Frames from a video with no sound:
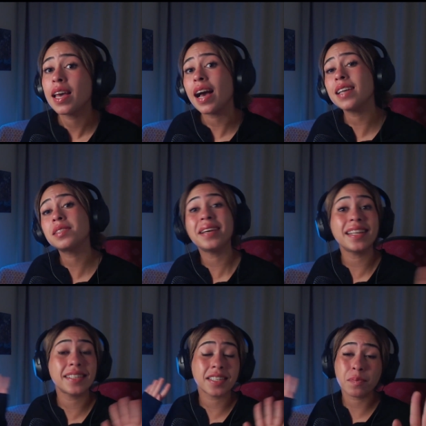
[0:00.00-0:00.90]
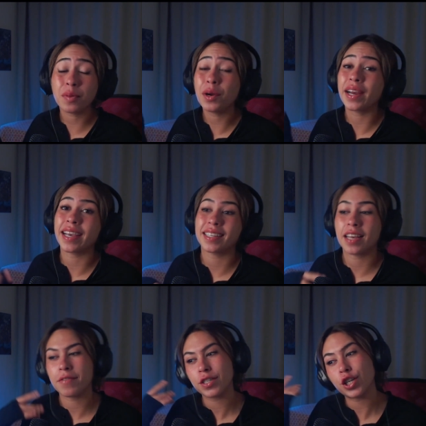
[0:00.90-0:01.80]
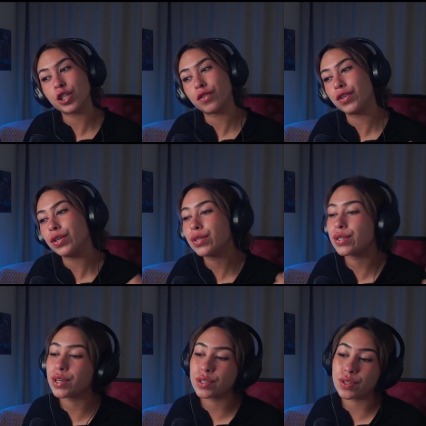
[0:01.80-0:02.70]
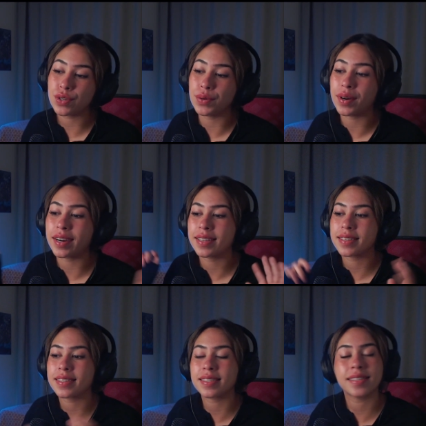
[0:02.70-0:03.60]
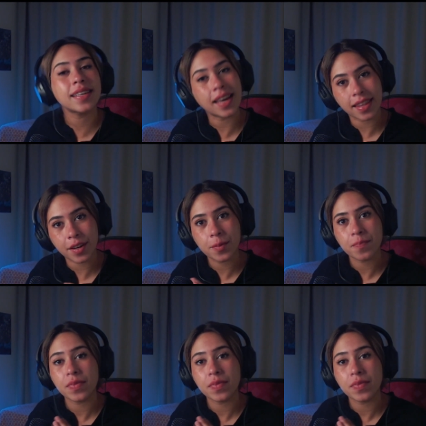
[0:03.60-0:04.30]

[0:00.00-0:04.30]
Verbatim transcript: as well as exploring a diverse range of new songs, new artists together.